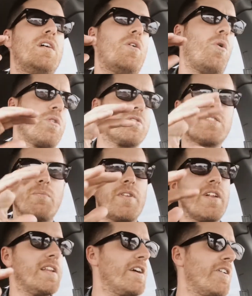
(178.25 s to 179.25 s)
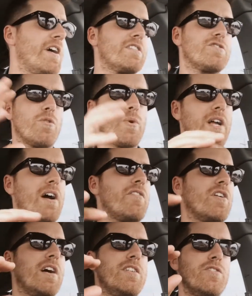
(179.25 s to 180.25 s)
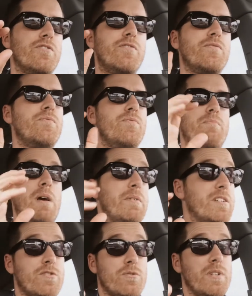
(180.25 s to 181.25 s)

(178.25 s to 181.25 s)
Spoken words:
or some of the lyrics or whatever, and maybe it's a